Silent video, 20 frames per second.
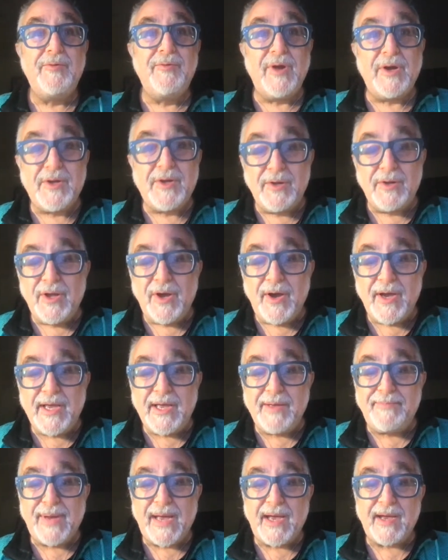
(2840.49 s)
Rachel
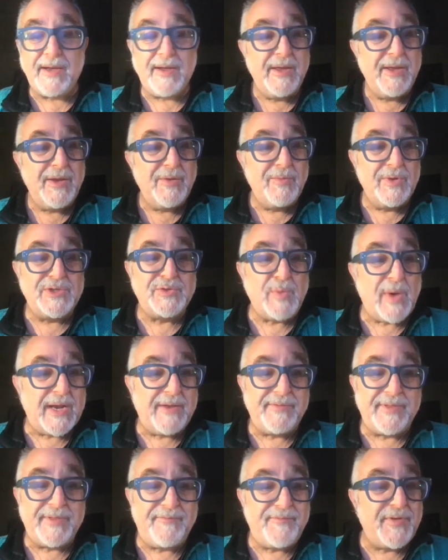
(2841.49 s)
Euerbach was one
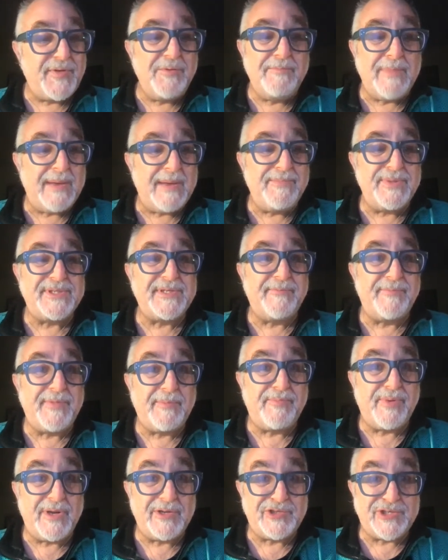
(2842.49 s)
of the few members of the
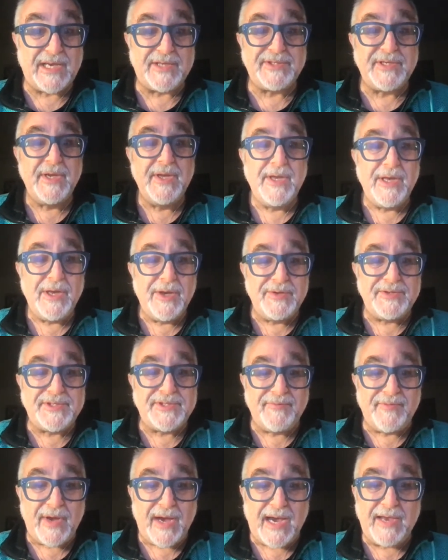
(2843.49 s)
project who
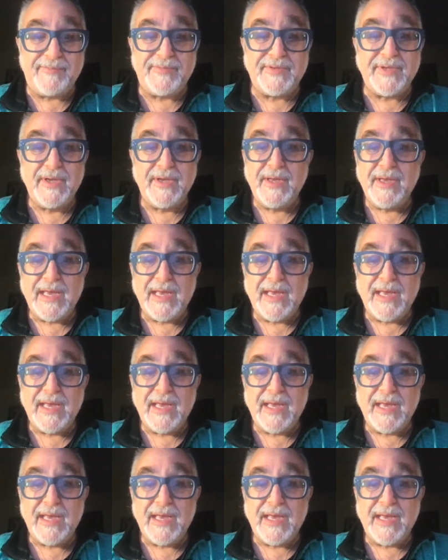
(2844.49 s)
survived,